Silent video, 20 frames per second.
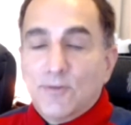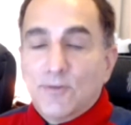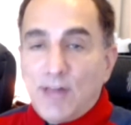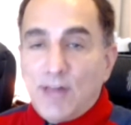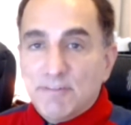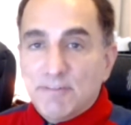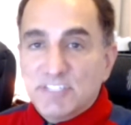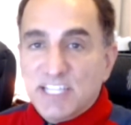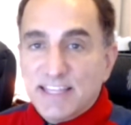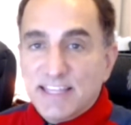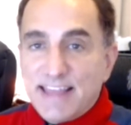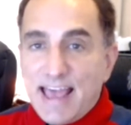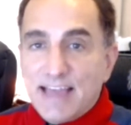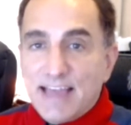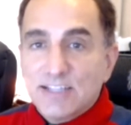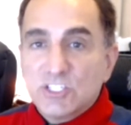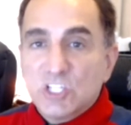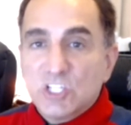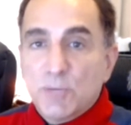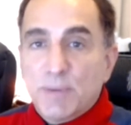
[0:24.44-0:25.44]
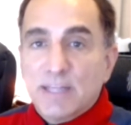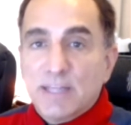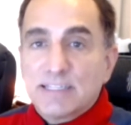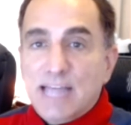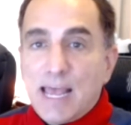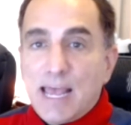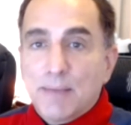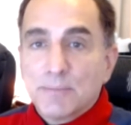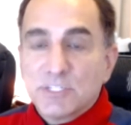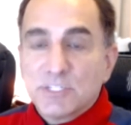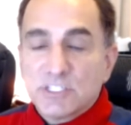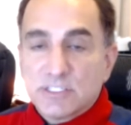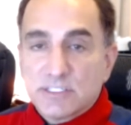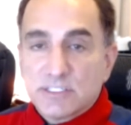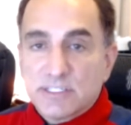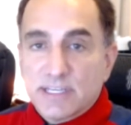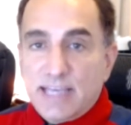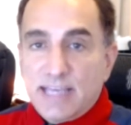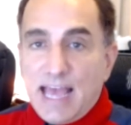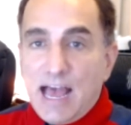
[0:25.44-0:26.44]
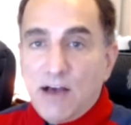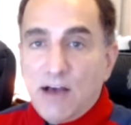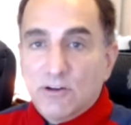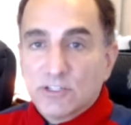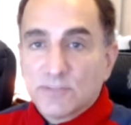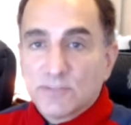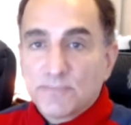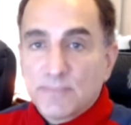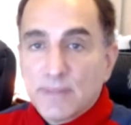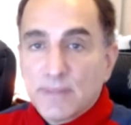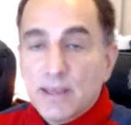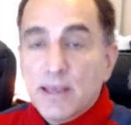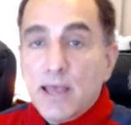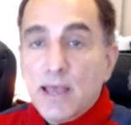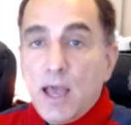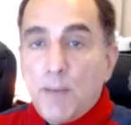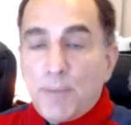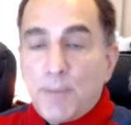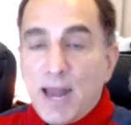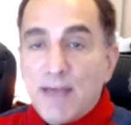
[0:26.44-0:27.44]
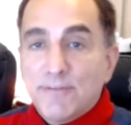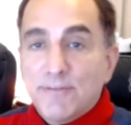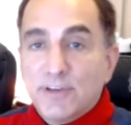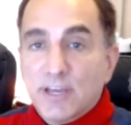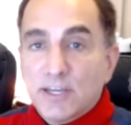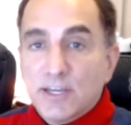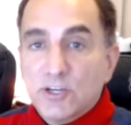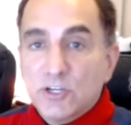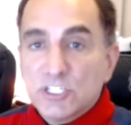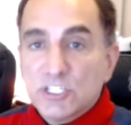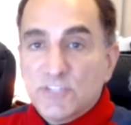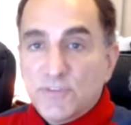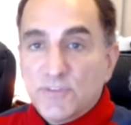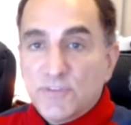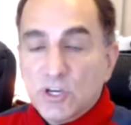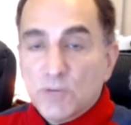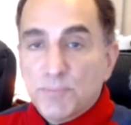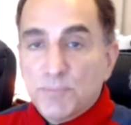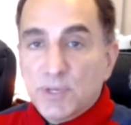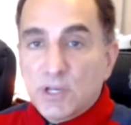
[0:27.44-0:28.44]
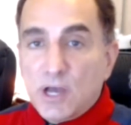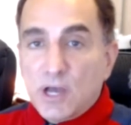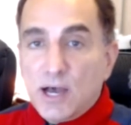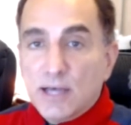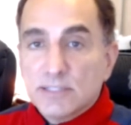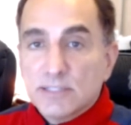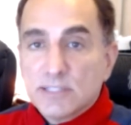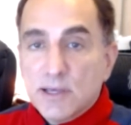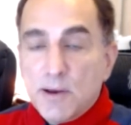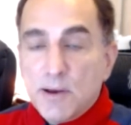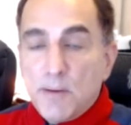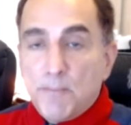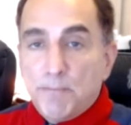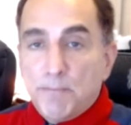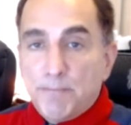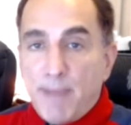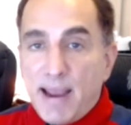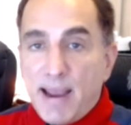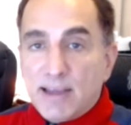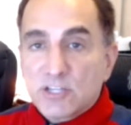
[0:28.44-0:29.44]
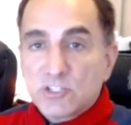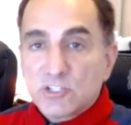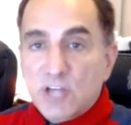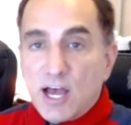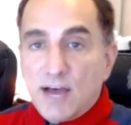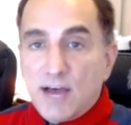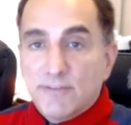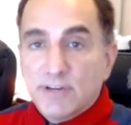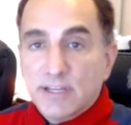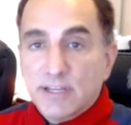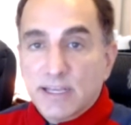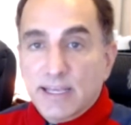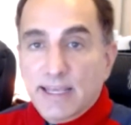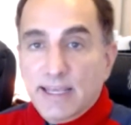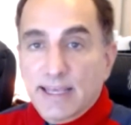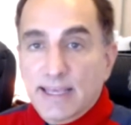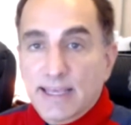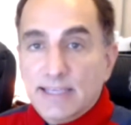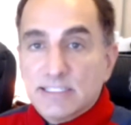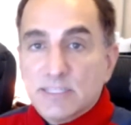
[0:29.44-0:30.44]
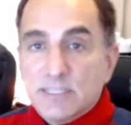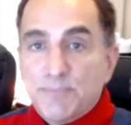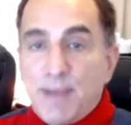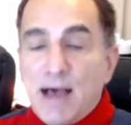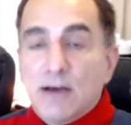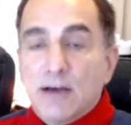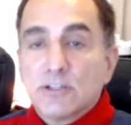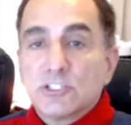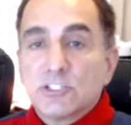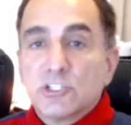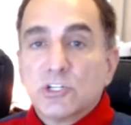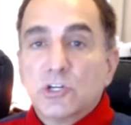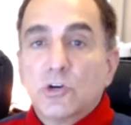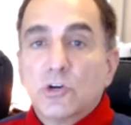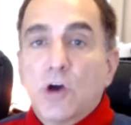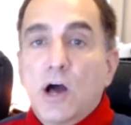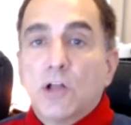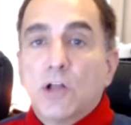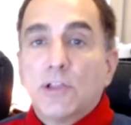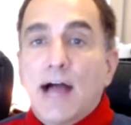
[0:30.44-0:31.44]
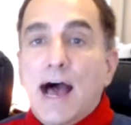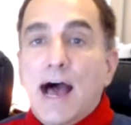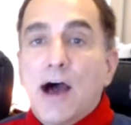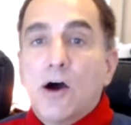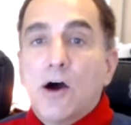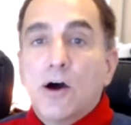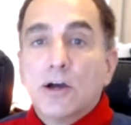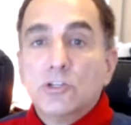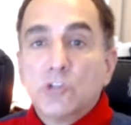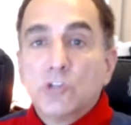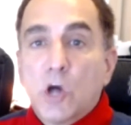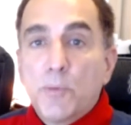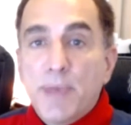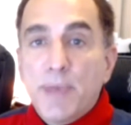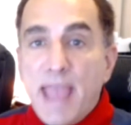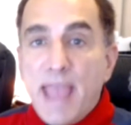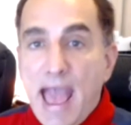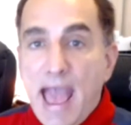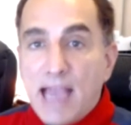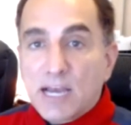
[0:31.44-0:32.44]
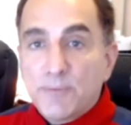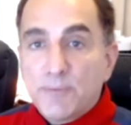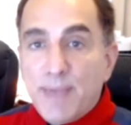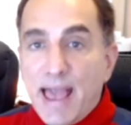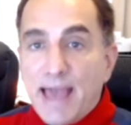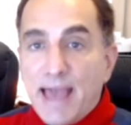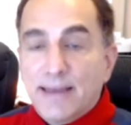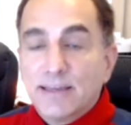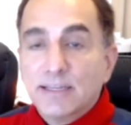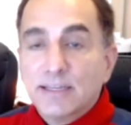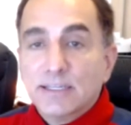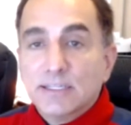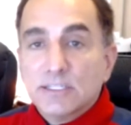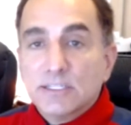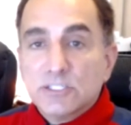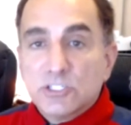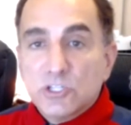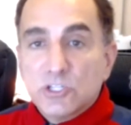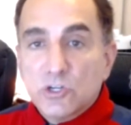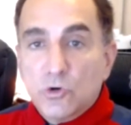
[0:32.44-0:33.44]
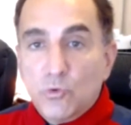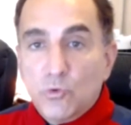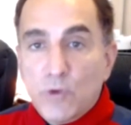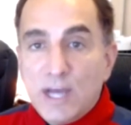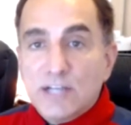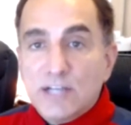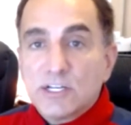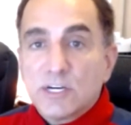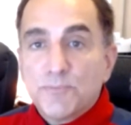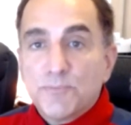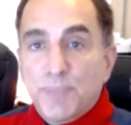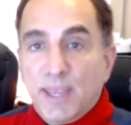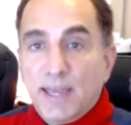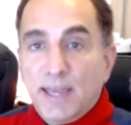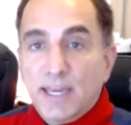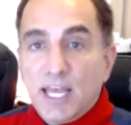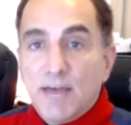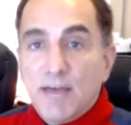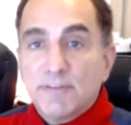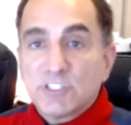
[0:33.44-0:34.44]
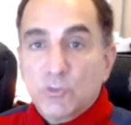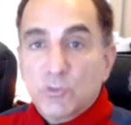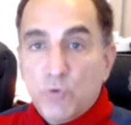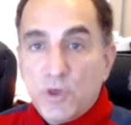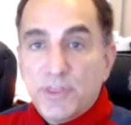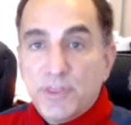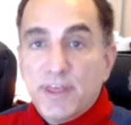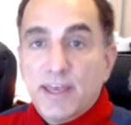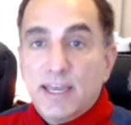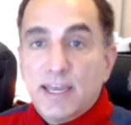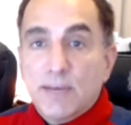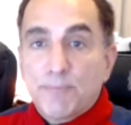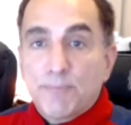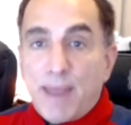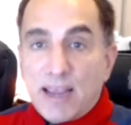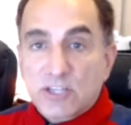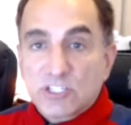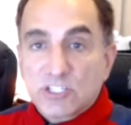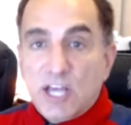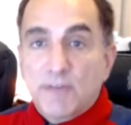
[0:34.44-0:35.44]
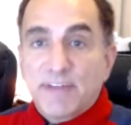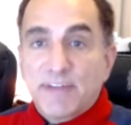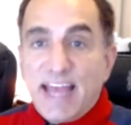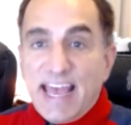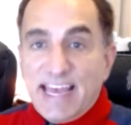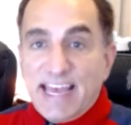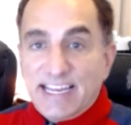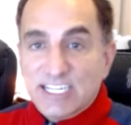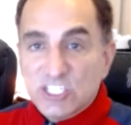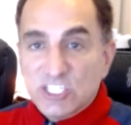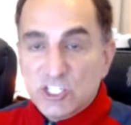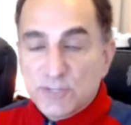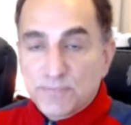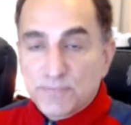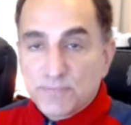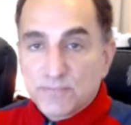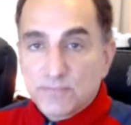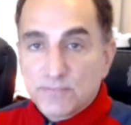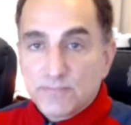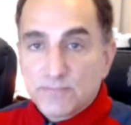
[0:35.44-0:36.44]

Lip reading: I've seen that too many times to count. But I have good news for you because Microsoft is about to allow Adobe Acrobat to render PDFs within Microsoft Edge.